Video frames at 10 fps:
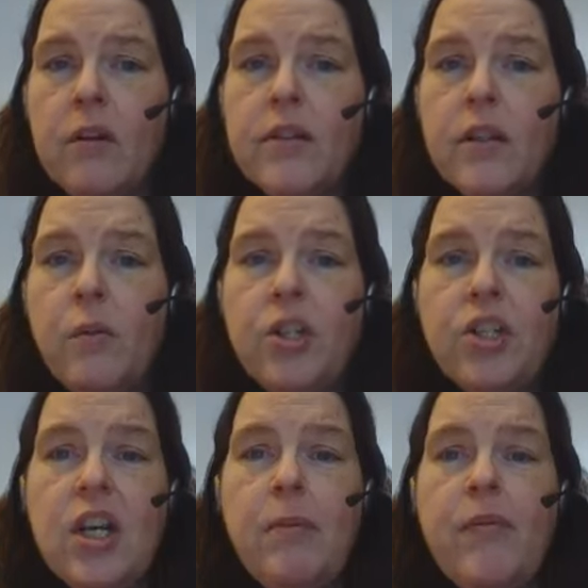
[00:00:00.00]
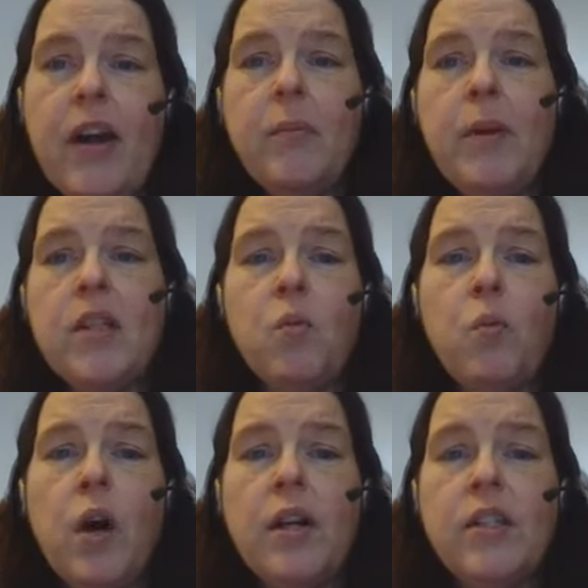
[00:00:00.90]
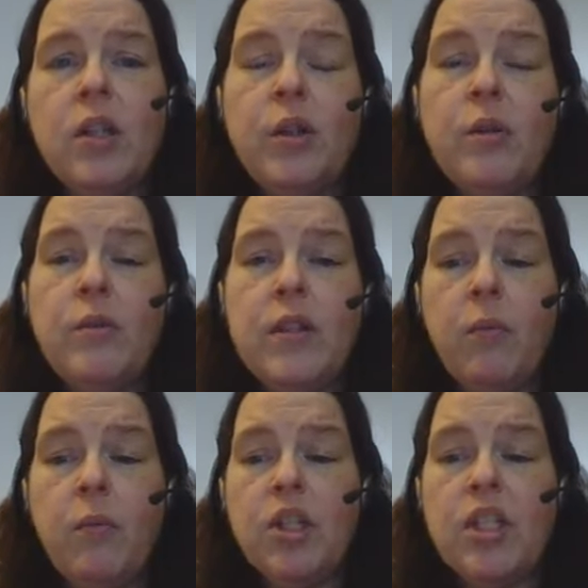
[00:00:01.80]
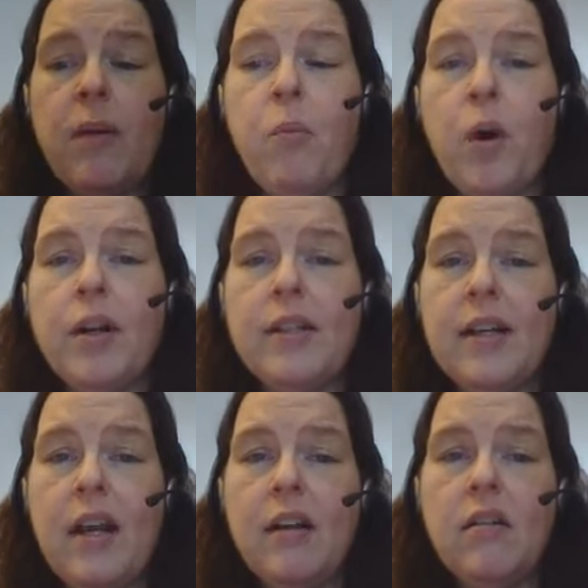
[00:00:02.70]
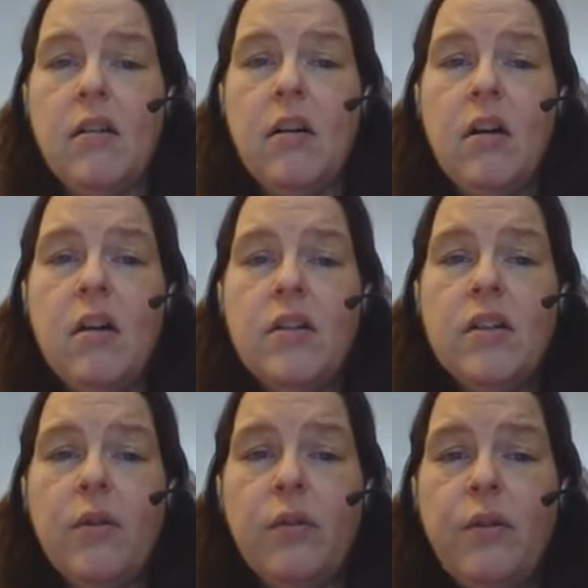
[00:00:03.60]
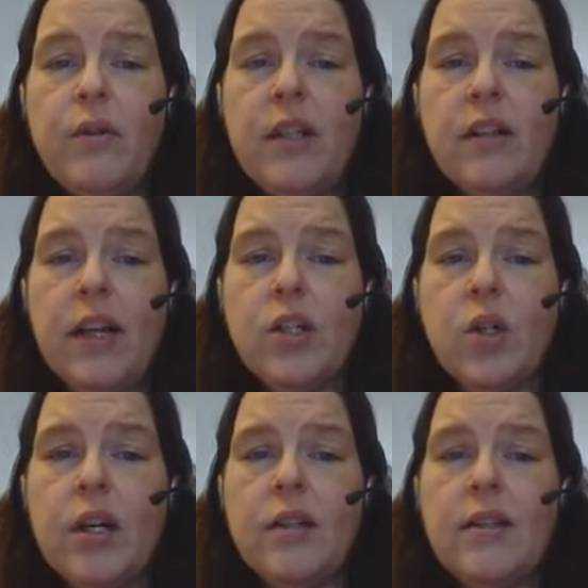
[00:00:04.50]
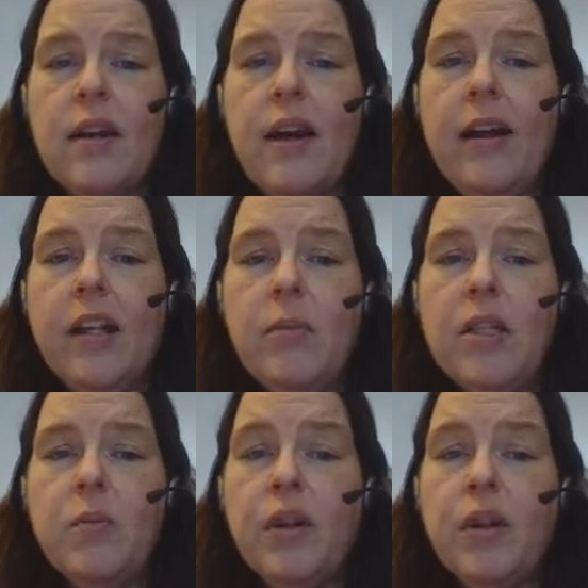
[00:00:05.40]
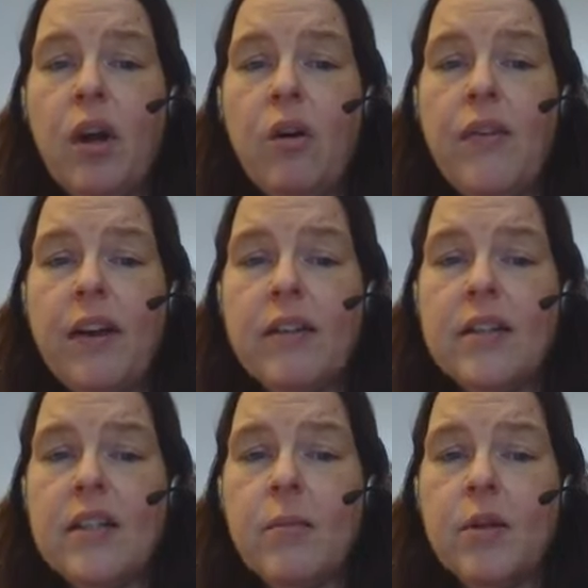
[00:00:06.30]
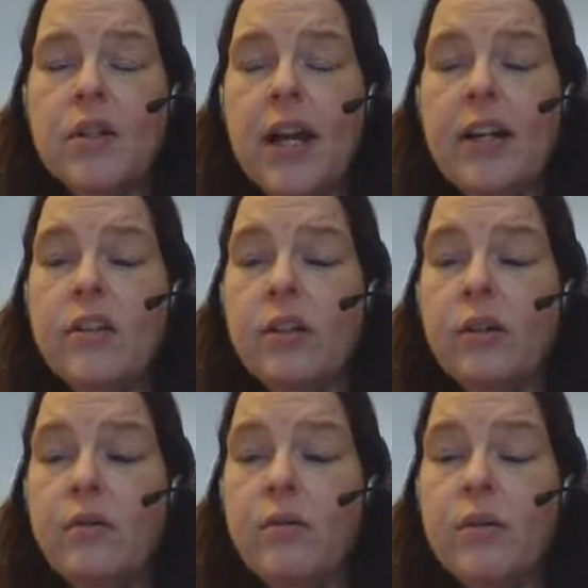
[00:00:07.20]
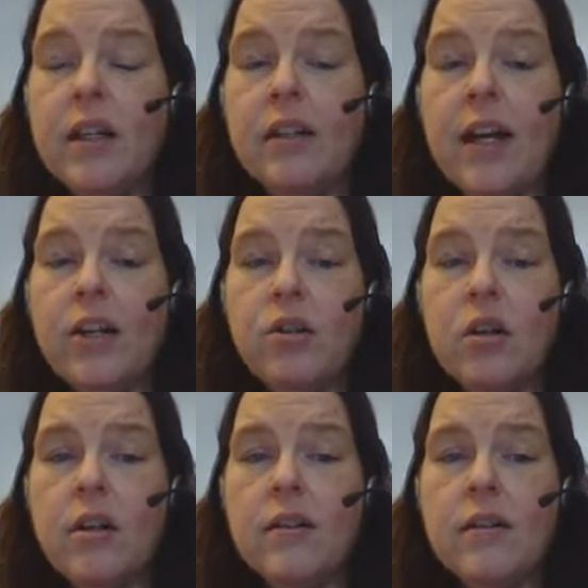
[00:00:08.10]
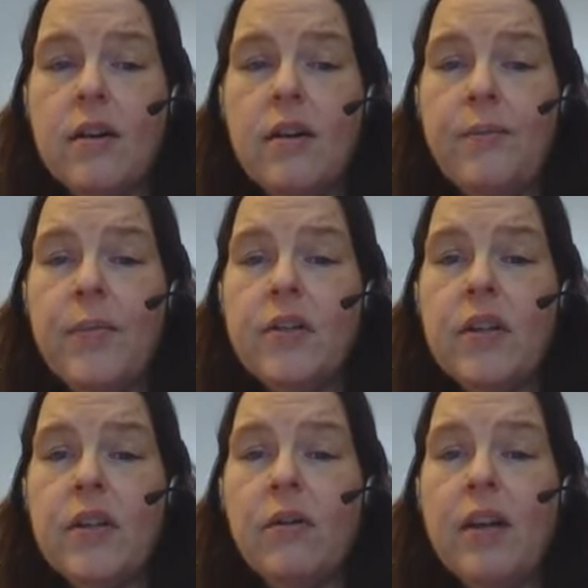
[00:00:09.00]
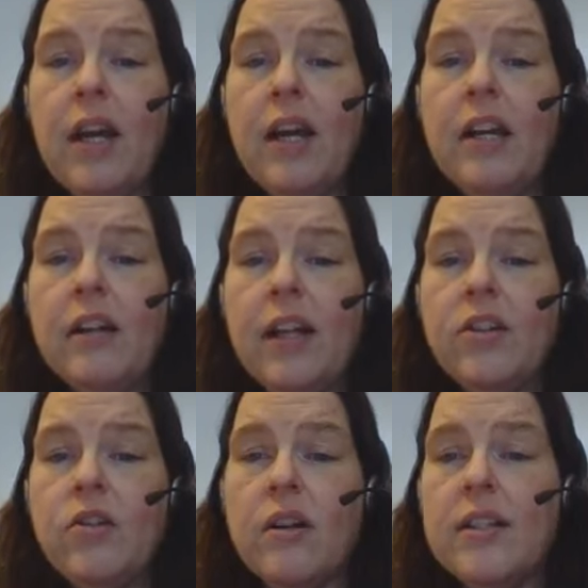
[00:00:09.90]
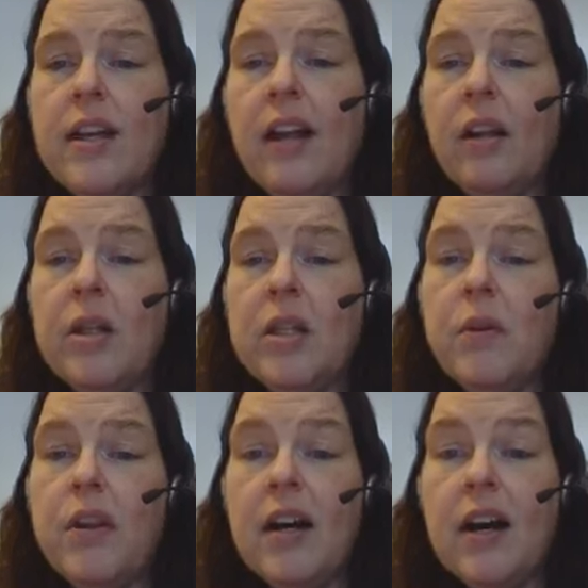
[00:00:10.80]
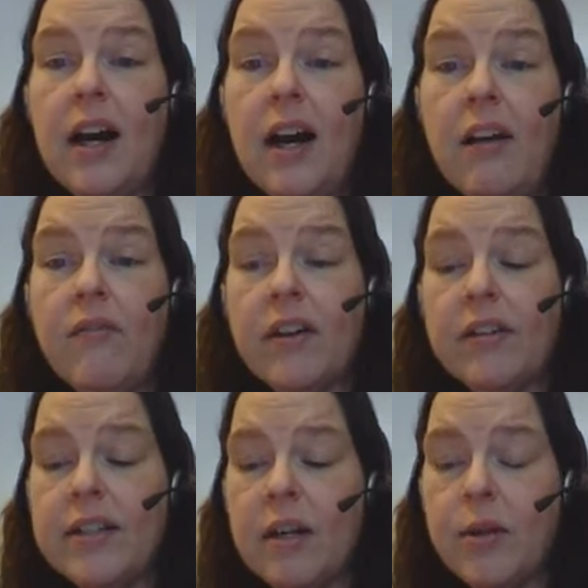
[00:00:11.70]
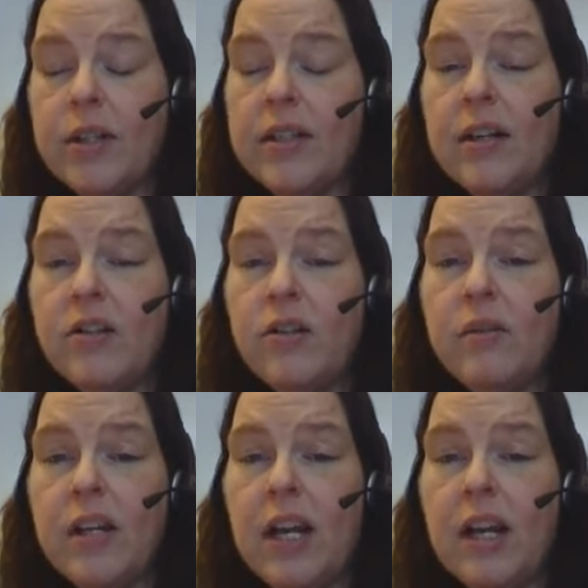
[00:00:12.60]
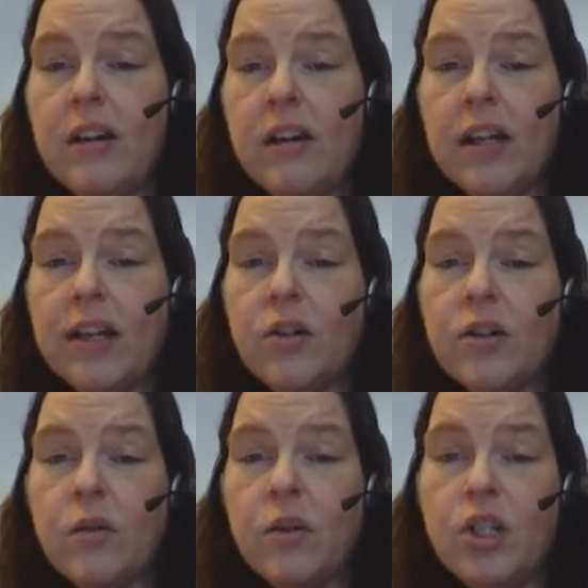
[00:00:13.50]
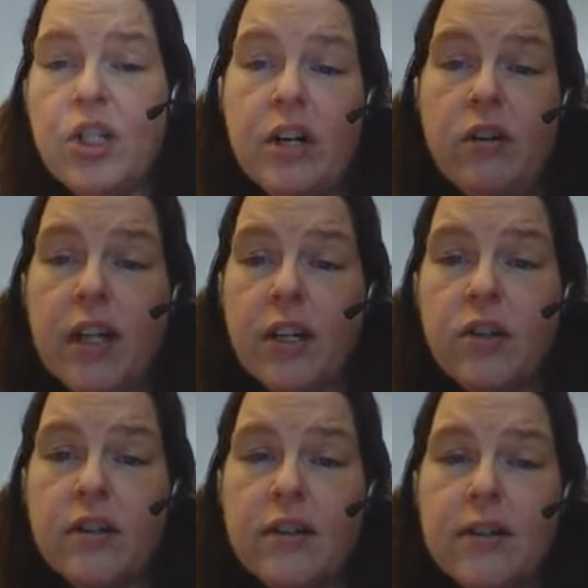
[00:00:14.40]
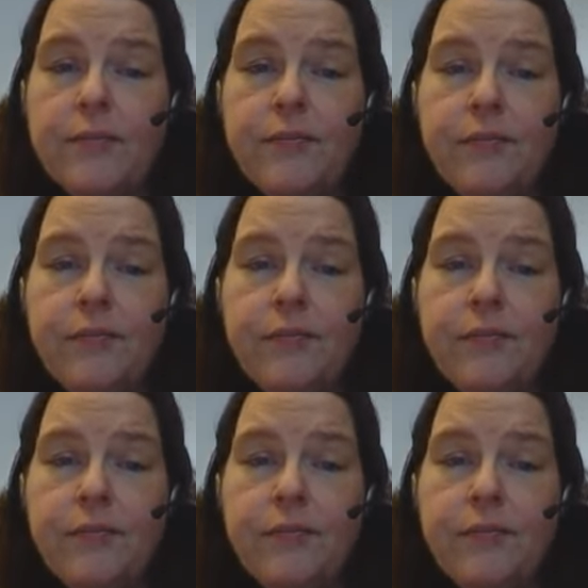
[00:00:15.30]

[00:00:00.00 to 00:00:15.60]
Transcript: So which type of elements want to lose and which type want to gain? So losing electrons. Elements with low valence numbers like to lose electrons. So, gaining electrons, elements with high valence numbers tend to gain electrons or share electrons.